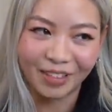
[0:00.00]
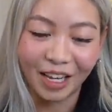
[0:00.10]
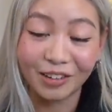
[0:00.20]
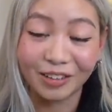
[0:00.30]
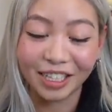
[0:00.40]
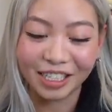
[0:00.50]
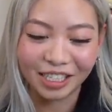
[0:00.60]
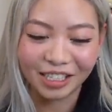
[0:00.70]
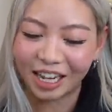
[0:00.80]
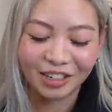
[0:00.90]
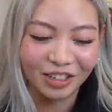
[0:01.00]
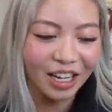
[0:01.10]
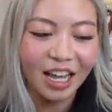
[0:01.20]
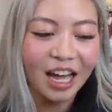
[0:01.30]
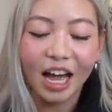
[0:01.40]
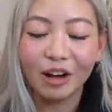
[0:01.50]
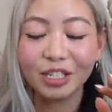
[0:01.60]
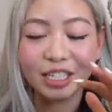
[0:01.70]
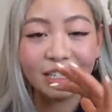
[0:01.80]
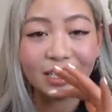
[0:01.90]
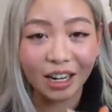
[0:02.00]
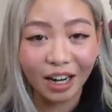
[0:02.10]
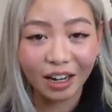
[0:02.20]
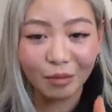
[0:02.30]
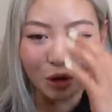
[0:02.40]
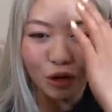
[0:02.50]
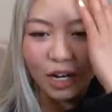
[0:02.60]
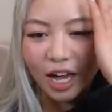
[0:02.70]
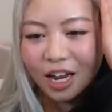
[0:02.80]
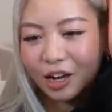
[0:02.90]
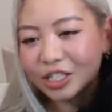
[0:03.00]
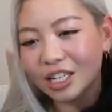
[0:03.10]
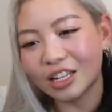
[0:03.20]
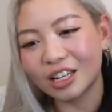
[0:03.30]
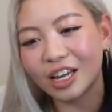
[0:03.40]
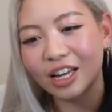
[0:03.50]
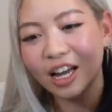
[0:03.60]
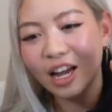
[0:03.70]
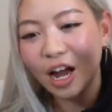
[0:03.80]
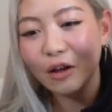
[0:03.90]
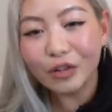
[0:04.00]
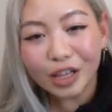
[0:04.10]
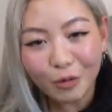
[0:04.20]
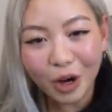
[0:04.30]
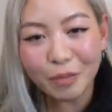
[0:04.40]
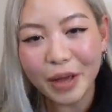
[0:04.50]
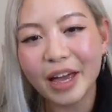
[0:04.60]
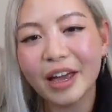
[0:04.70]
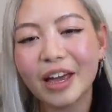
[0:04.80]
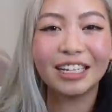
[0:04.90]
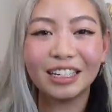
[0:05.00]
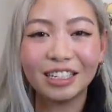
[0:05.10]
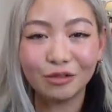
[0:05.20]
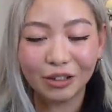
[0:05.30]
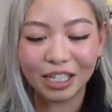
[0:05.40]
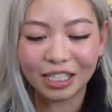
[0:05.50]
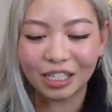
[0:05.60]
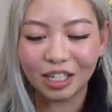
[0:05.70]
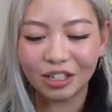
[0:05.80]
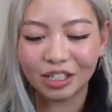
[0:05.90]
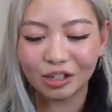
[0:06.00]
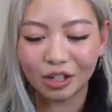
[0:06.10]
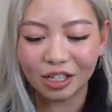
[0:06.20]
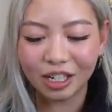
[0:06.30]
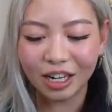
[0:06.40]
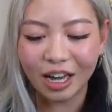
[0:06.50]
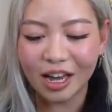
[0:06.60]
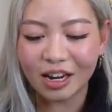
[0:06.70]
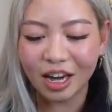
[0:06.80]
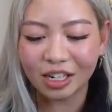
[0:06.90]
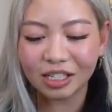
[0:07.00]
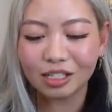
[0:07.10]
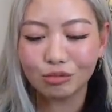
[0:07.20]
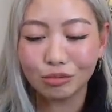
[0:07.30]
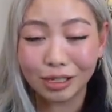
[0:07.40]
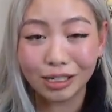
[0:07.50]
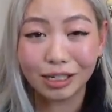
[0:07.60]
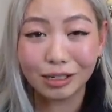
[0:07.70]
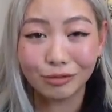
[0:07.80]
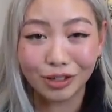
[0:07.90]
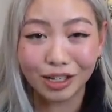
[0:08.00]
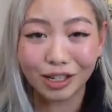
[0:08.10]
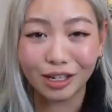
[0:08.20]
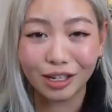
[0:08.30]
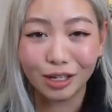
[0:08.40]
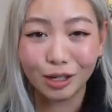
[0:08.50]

I know, that's actually, I was in some kind of mood and I was thinking like, I really want a pair. They didn't release it here in Australia and I just really, really,